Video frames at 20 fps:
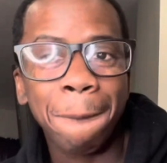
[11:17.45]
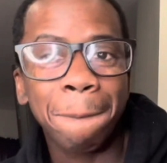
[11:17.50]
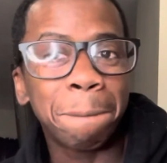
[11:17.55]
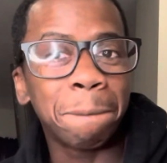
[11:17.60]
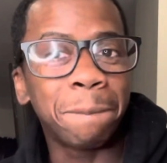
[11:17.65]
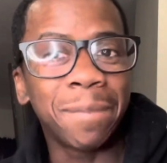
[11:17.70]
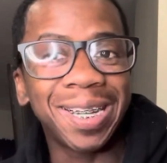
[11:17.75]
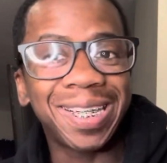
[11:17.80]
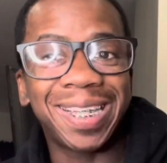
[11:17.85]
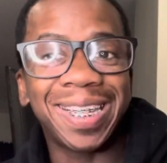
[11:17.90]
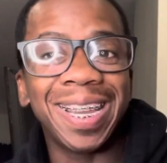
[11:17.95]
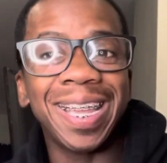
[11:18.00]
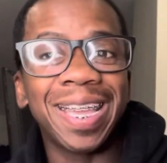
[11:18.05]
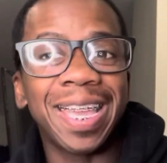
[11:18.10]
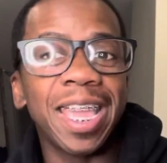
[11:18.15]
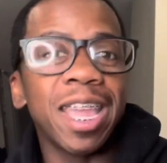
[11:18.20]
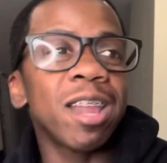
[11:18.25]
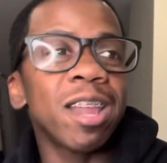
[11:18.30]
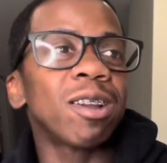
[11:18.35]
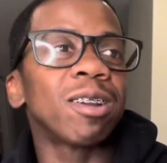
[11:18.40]
But she ain't
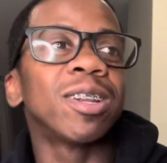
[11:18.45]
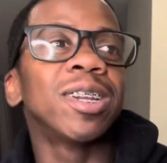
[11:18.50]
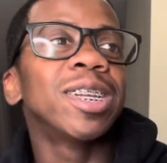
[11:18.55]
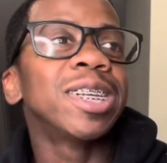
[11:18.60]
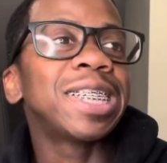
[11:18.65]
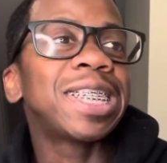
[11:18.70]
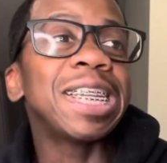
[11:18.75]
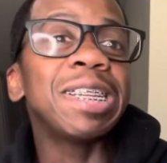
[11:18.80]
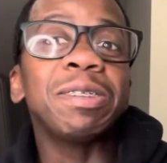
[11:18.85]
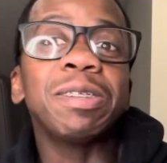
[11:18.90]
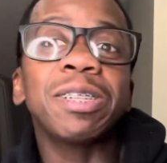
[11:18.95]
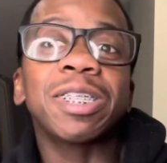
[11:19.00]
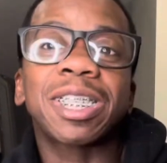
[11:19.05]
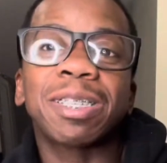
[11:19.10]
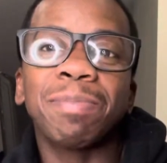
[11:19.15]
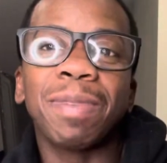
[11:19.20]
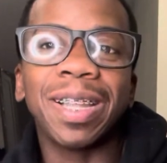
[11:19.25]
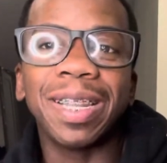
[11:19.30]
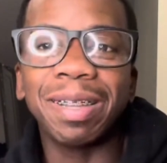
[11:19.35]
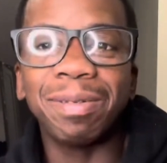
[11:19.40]
care. She just
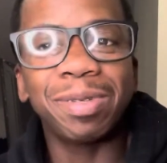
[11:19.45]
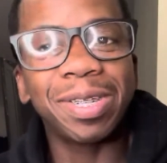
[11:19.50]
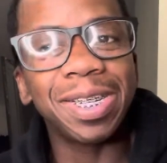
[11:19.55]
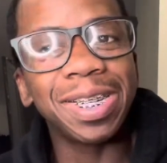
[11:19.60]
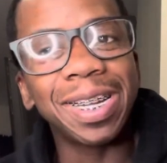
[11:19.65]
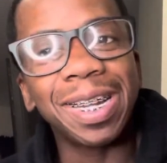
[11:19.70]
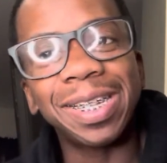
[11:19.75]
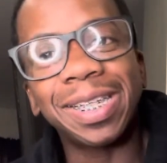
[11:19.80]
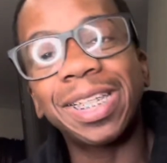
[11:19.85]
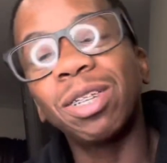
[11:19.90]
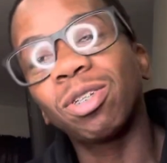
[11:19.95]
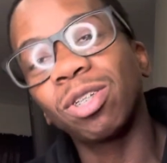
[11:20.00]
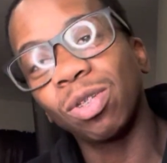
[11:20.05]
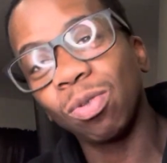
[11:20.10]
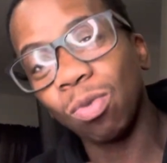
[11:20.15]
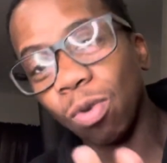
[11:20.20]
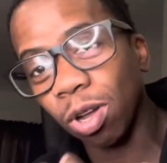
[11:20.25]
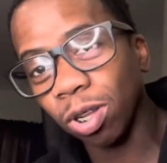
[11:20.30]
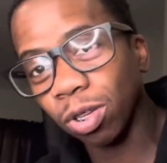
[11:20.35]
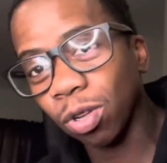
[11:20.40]
smiled at me. She
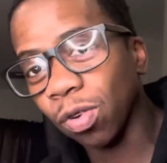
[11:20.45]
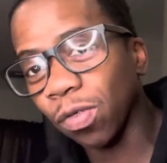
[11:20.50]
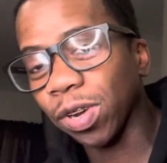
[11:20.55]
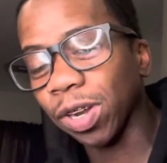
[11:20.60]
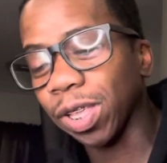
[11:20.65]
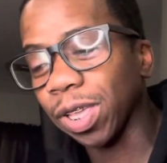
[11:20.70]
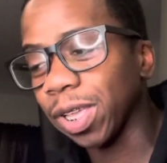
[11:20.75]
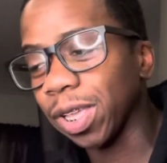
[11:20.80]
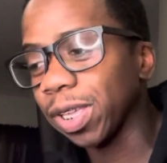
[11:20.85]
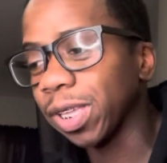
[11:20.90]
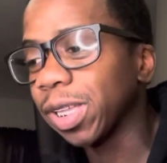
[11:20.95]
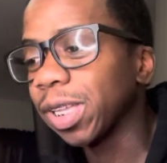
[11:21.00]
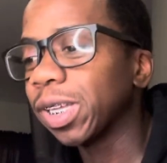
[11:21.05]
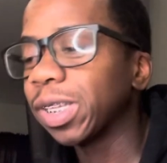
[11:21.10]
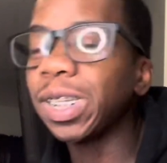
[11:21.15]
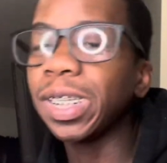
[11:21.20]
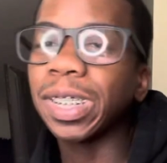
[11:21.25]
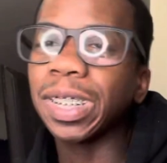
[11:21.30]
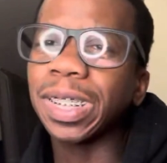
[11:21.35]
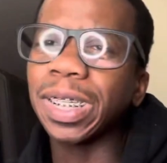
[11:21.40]
walked over again.
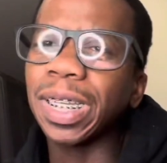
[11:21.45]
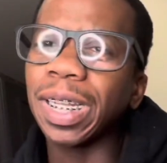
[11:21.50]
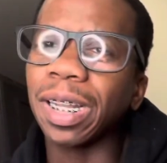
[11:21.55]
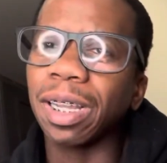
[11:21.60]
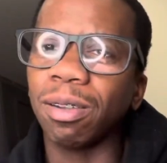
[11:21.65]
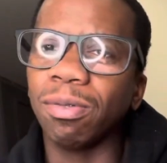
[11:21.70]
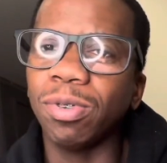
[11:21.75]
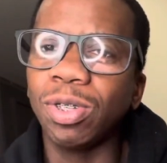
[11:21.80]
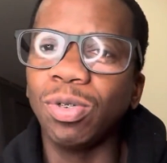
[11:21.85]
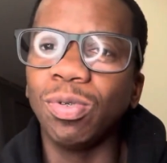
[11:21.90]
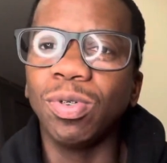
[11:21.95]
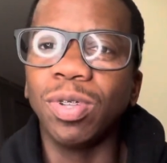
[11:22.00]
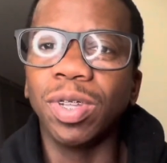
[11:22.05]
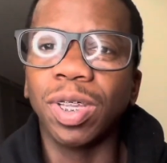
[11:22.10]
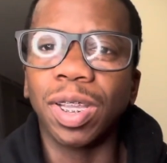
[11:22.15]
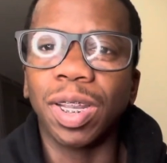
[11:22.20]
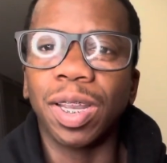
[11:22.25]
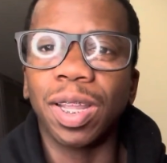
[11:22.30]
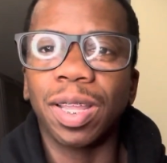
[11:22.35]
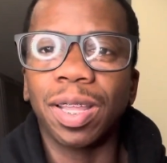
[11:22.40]
She like, what you
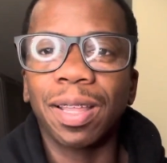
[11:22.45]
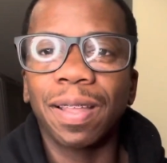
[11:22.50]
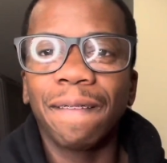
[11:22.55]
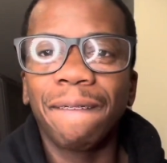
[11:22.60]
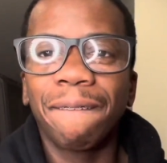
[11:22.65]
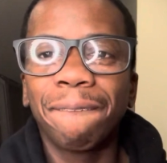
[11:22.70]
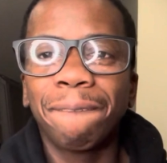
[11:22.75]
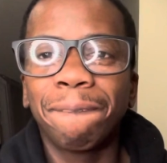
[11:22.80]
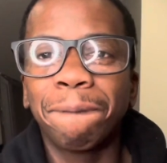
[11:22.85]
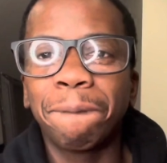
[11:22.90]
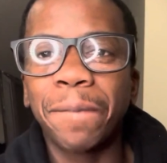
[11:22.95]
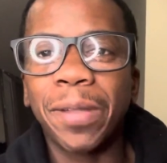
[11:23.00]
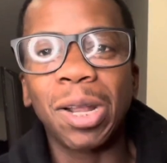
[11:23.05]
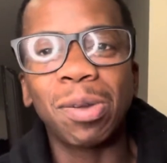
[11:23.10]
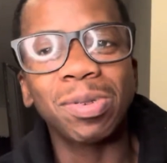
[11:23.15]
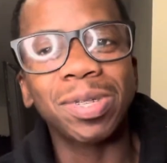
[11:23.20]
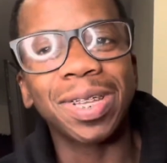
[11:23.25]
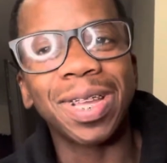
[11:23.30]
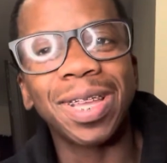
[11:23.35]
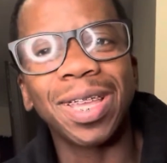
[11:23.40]
looking at? And I
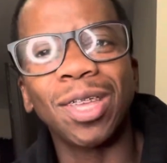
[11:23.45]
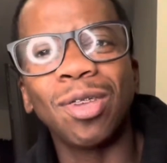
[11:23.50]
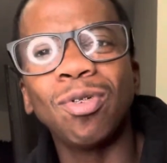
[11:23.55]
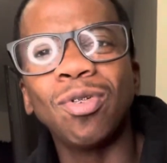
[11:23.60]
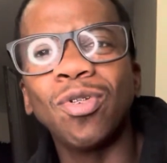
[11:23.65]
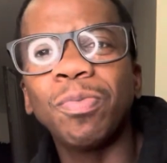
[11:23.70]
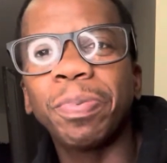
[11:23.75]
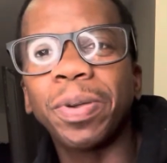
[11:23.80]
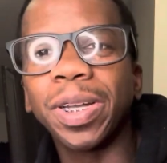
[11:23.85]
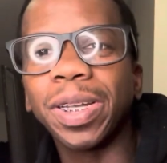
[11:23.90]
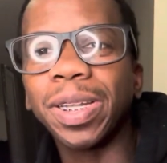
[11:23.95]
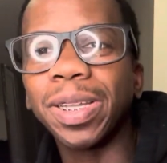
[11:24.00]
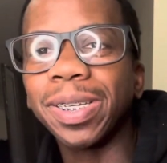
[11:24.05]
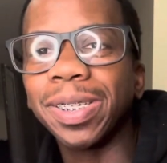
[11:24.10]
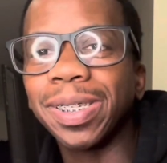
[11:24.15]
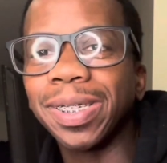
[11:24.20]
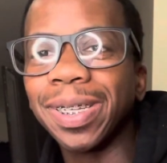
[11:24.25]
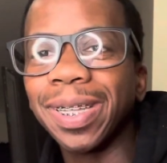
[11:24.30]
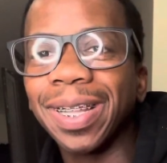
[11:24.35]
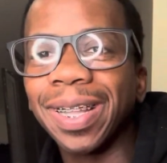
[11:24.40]
was like, you pretty
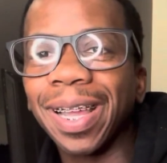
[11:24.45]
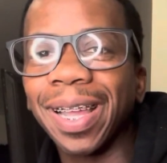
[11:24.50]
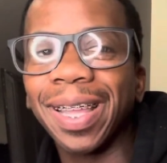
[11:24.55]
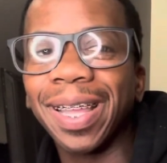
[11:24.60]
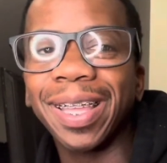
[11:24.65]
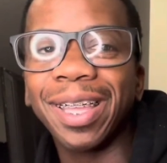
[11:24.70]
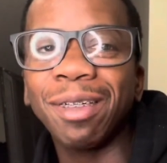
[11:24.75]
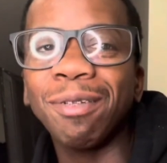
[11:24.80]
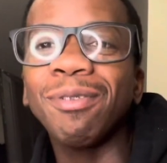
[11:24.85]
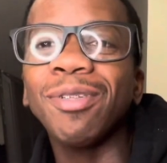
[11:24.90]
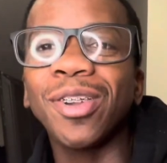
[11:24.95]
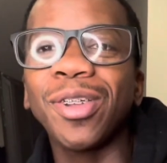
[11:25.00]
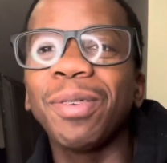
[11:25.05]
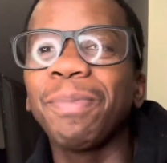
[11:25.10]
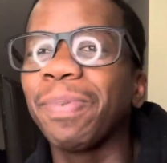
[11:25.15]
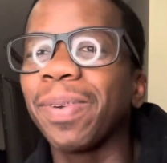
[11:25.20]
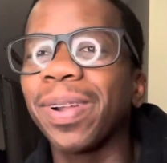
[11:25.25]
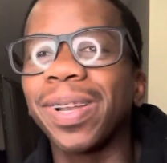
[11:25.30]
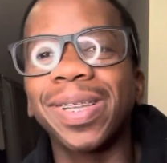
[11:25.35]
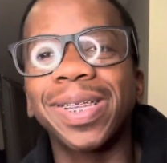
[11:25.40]
as shit. Like, you know you
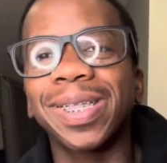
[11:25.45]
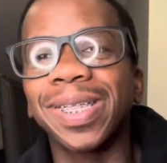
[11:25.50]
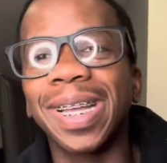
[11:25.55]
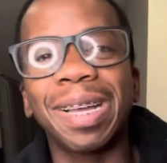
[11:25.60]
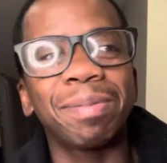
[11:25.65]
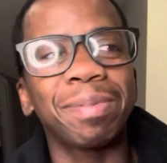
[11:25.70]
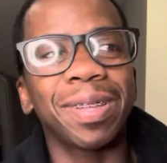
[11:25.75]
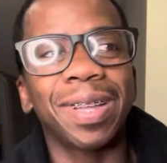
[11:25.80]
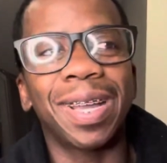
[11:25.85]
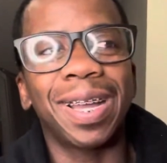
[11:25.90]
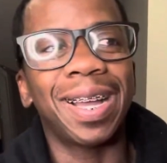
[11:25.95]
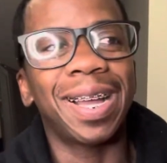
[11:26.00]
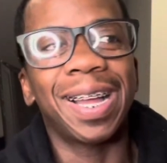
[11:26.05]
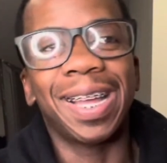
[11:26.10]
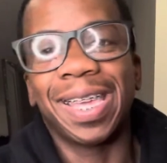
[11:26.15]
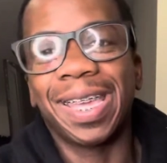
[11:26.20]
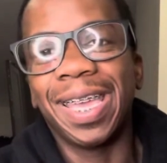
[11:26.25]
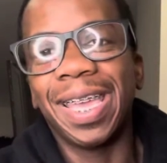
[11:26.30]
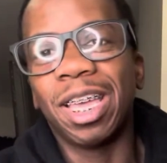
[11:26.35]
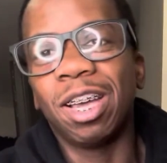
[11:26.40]
pretty. Stop it. I
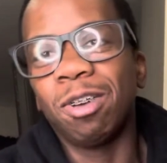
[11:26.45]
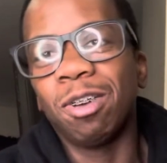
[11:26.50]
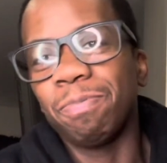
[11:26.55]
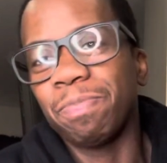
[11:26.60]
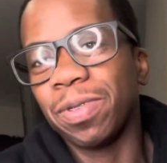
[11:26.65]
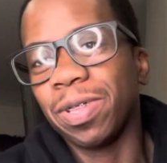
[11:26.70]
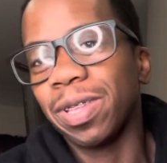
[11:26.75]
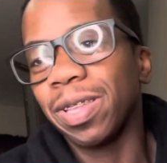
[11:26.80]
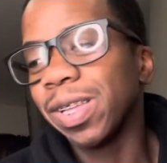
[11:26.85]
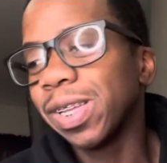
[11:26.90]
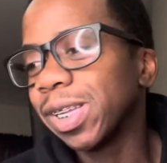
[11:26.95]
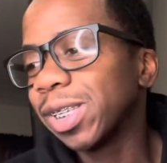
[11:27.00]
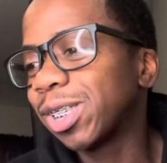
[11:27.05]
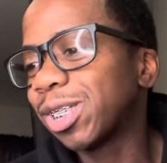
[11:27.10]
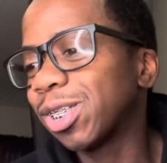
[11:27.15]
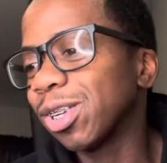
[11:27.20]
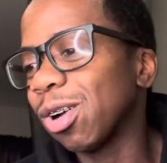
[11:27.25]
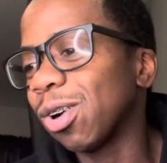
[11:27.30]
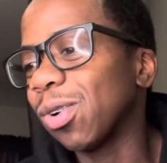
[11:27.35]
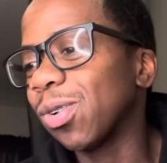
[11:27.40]
can't help it.
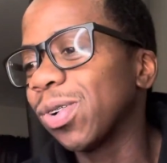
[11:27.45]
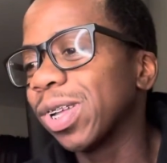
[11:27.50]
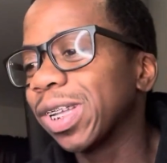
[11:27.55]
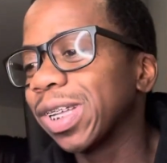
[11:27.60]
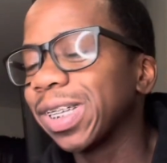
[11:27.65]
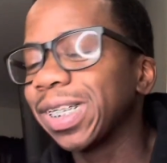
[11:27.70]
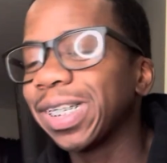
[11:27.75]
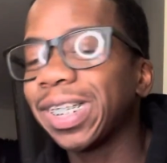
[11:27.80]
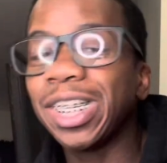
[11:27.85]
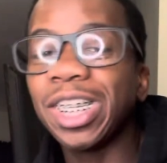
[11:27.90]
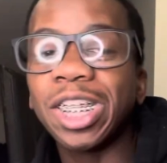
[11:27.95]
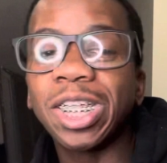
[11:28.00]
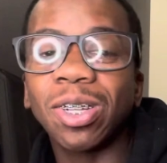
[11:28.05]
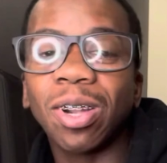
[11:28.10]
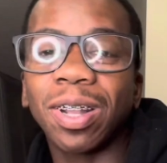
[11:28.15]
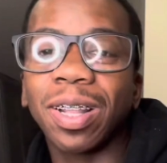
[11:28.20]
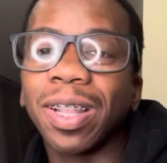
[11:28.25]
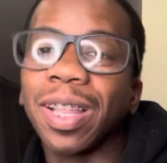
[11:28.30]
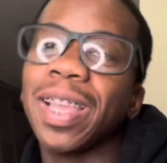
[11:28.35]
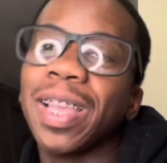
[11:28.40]
So she
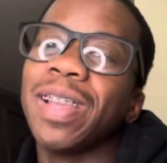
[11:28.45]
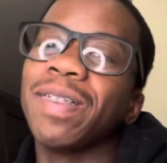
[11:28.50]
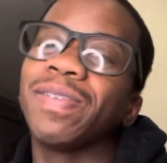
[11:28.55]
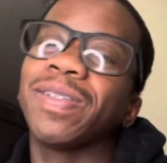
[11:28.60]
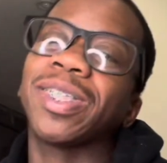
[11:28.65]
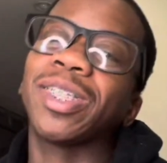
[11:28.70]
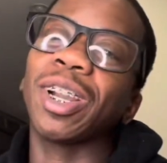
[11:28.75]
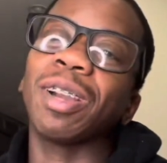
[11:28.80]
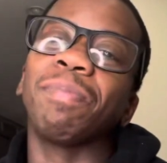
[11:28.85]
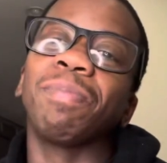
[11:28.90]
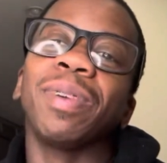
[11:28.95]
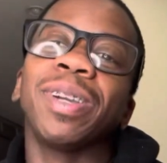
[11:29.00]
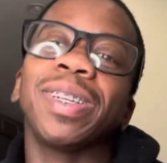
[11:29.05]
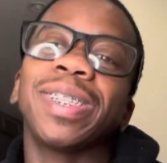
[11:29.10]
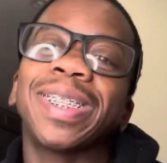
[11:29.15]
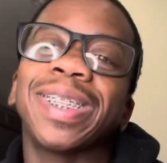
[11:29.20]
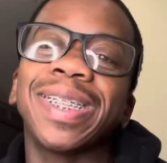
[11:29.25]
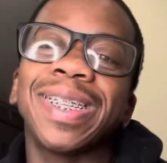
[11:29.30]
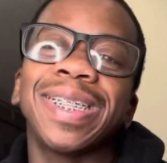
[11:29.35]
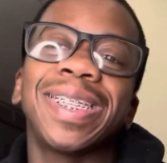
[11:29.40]
started laughing, started
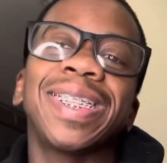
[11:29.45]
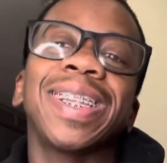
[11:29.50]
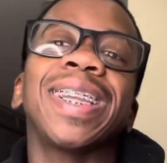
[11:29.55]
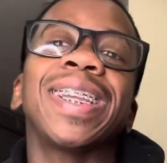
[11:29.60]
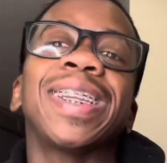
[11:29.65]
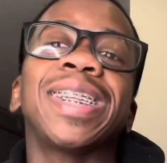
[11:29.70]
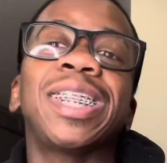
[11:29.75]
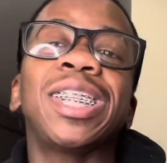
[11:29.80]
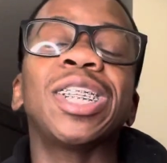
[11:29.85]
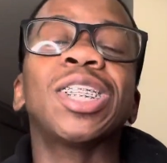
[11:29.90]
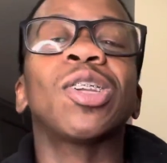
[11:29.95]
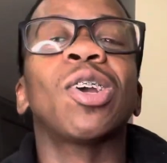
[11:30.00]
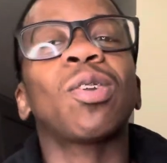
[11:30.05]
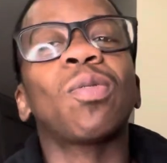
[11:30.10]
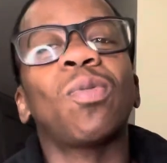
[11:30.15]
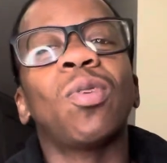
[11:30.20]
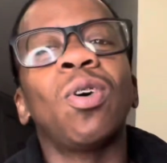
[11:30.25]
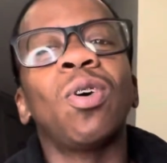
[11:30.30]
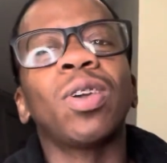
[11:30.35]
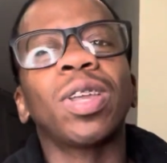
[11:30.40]
blushing and shit, and she started
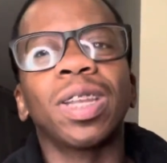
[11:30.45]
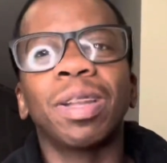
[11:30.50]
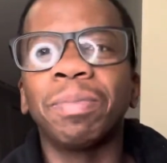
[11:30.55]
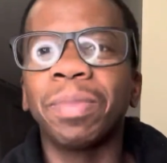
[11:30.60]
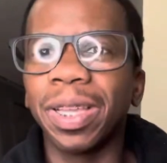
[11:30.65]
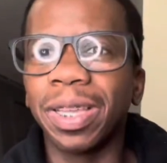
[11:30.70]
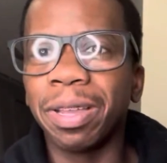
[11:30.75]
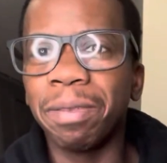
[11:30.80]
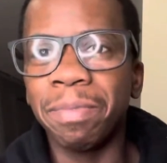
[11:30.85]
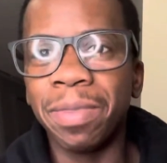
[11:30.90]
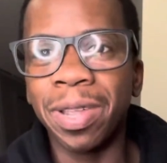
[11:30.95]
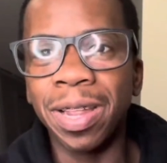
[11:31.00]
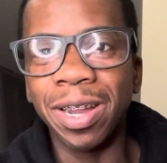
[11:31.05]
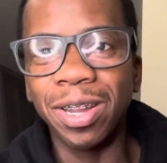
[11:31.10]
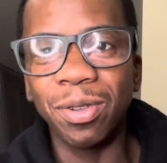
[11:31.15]
walking. I'm like, come here.